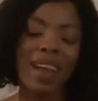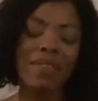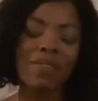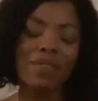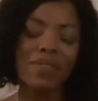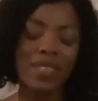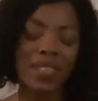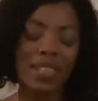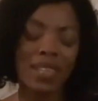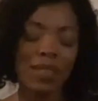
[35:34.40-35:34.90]

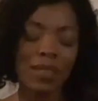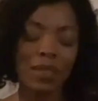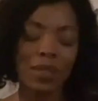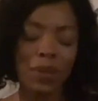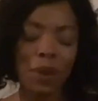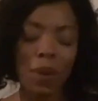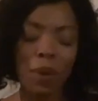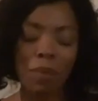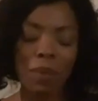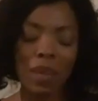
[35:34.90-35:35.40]
I've seen
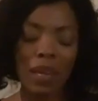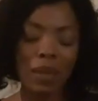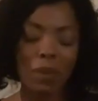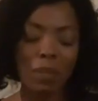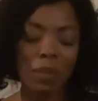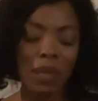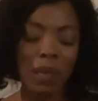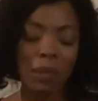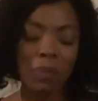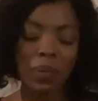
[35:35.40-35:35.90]
so
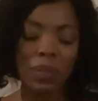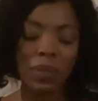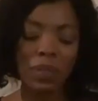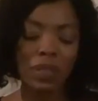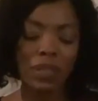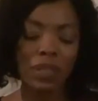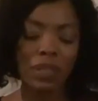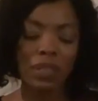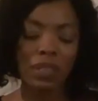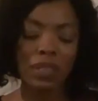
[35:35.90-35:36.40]
many
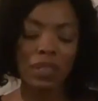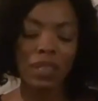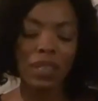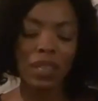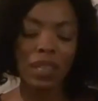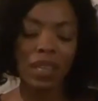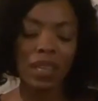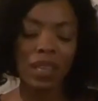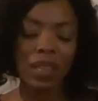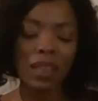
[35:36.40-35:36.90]
people
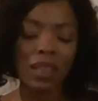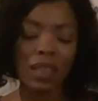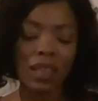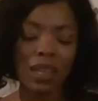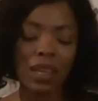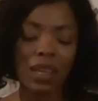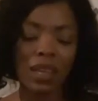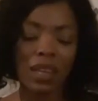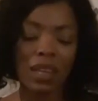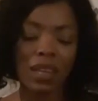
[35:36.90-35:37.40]

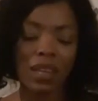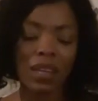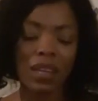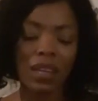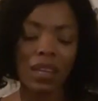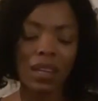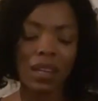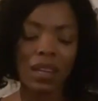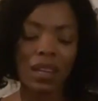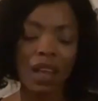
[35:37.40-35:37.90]
in
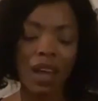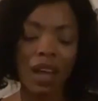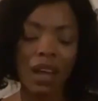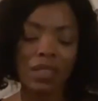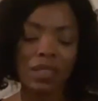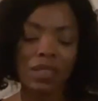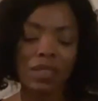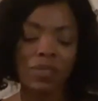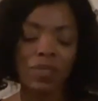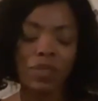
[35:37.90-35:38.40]
the
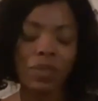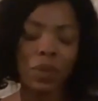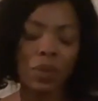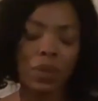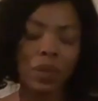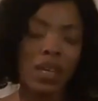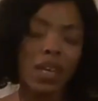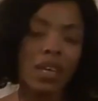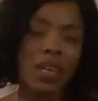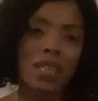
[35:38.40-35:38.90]
last
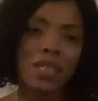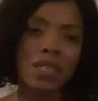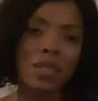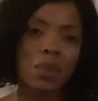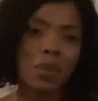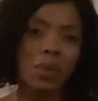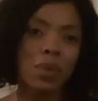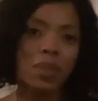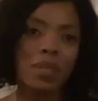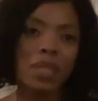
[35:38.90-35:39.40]
few
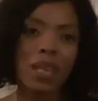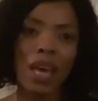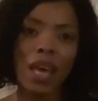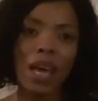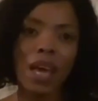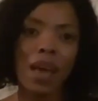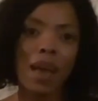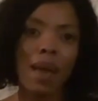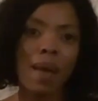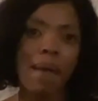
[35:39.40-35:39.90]
years who
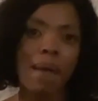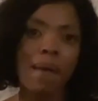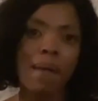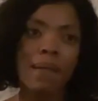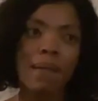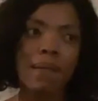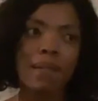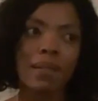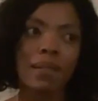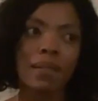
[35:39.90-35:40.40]
say,
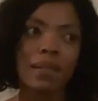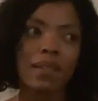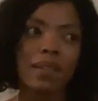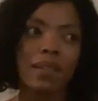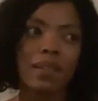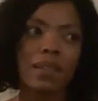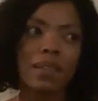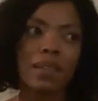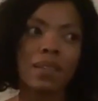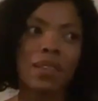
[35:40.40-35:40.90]

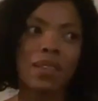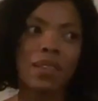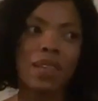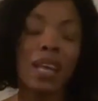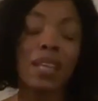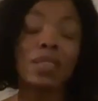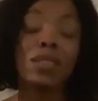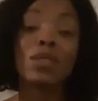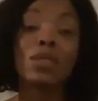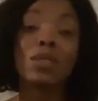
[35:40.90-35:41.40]

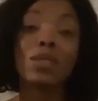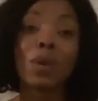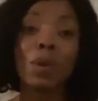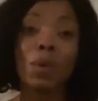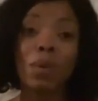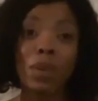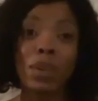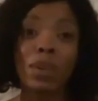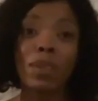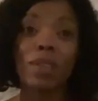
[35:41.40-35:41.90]
it's
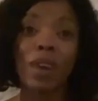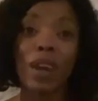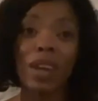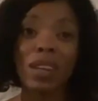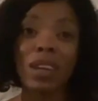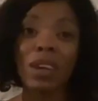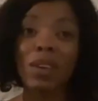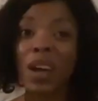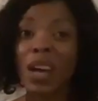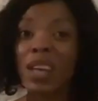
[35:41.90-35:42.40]
so good
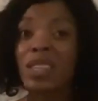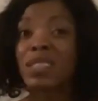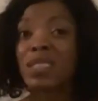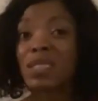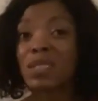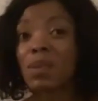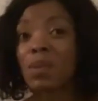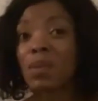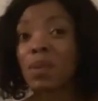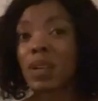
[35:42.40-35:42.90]
right now, I
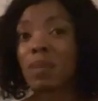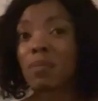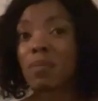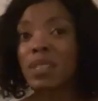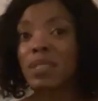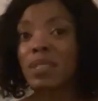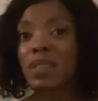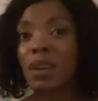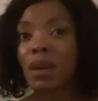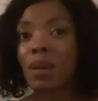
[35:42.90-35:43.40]
just don't want
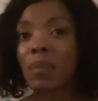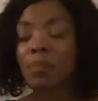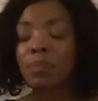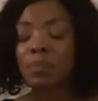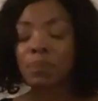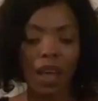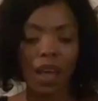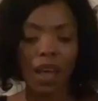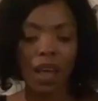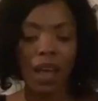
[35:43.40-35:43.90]
to mess it up.
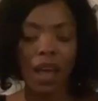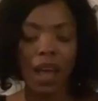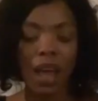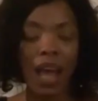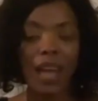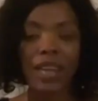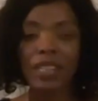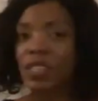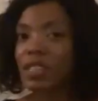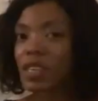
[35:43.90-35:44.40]

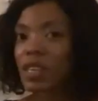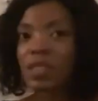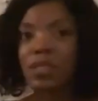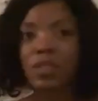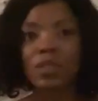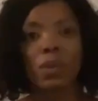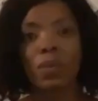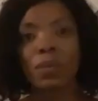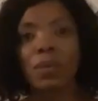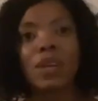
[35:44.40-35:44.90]
I
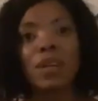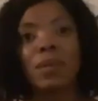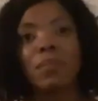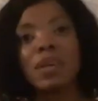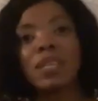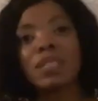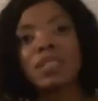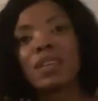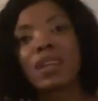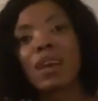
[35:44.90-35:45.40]
just don't want to
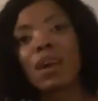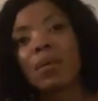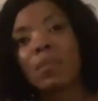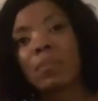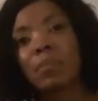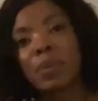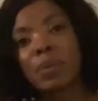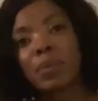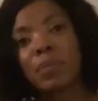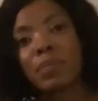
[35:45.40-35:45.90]
mess it
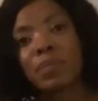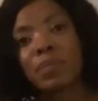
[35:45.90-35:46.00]
up.